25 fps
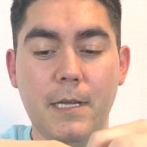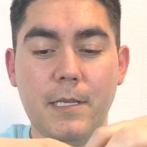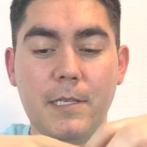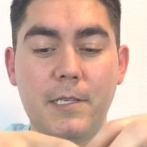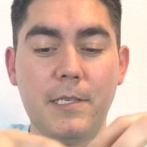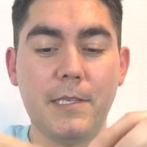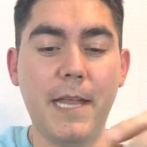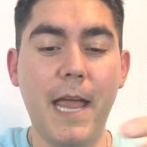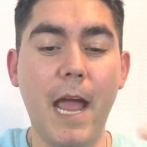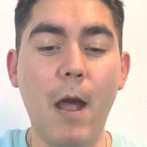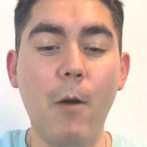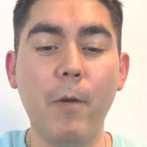
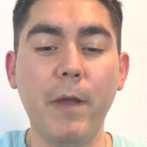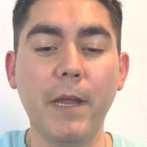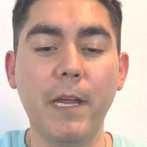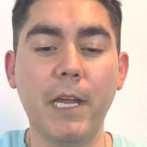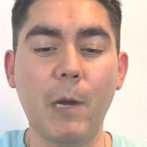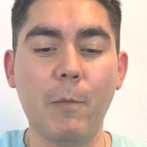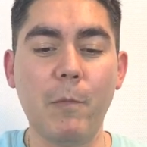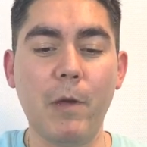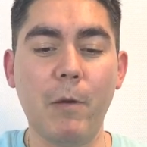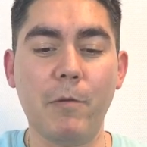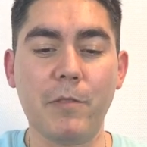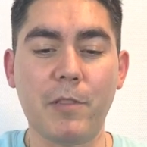So now we can
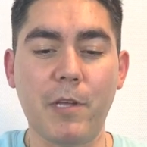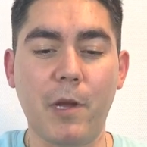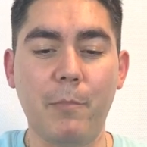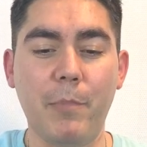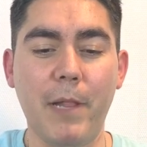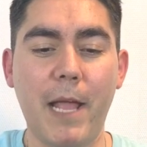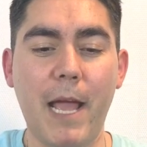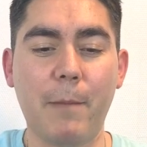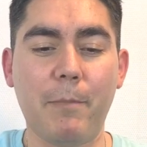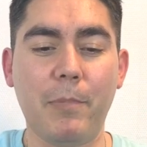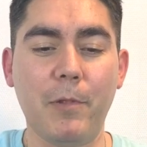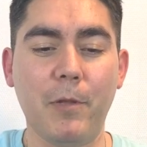come in with our
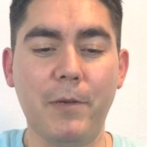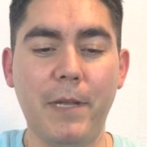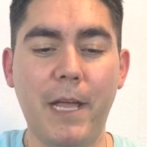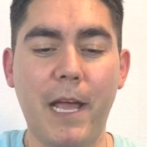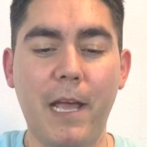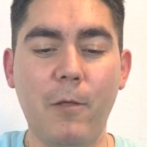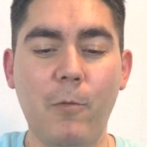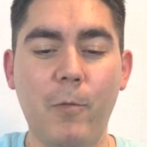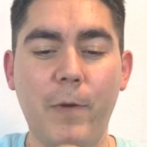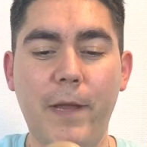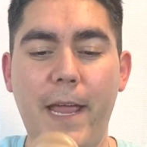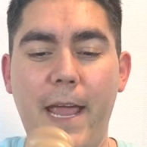black balloon.
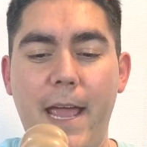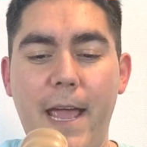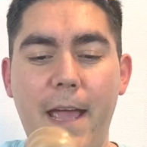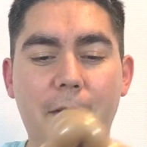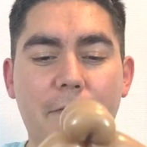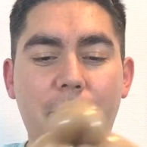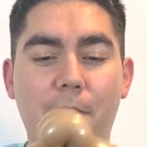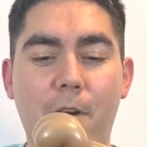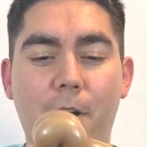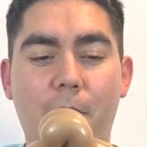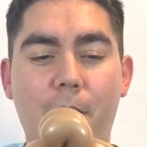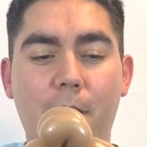Now that we
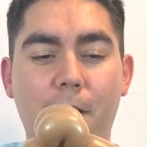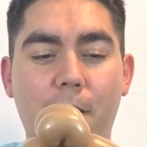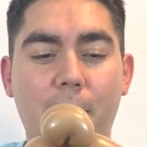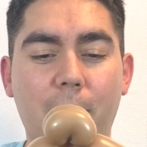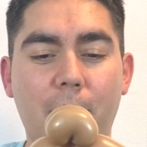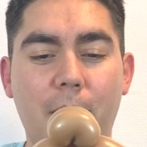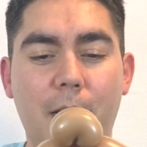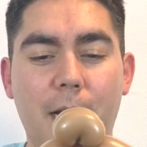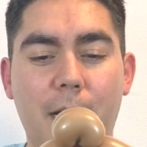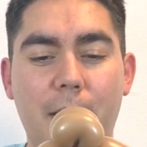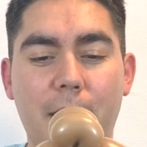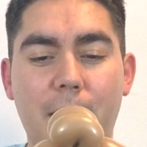have our
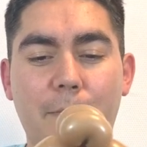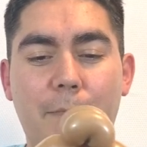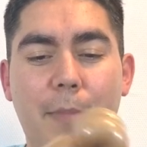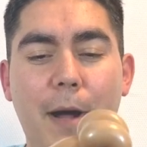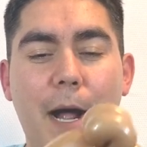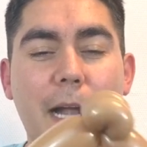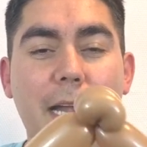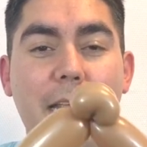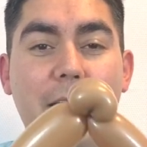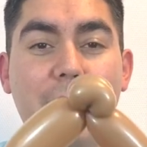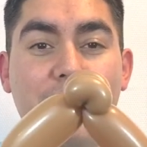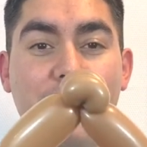uh, the
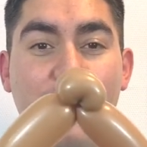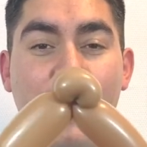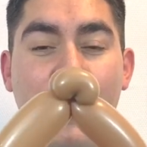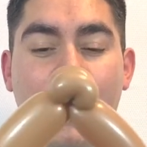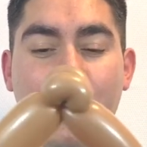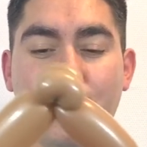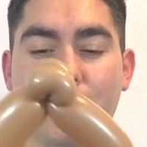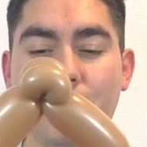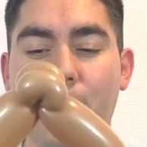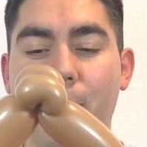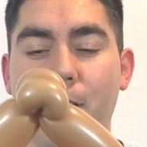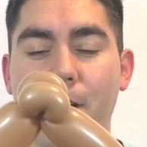body for our
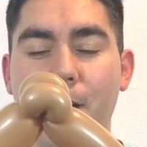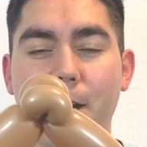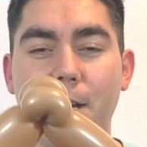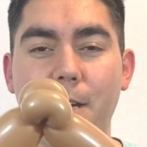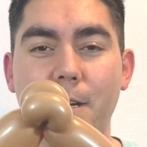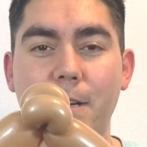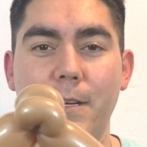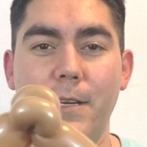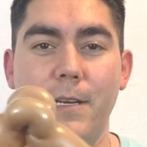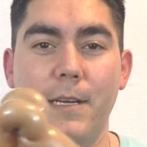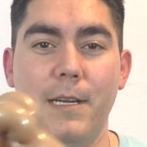guitar,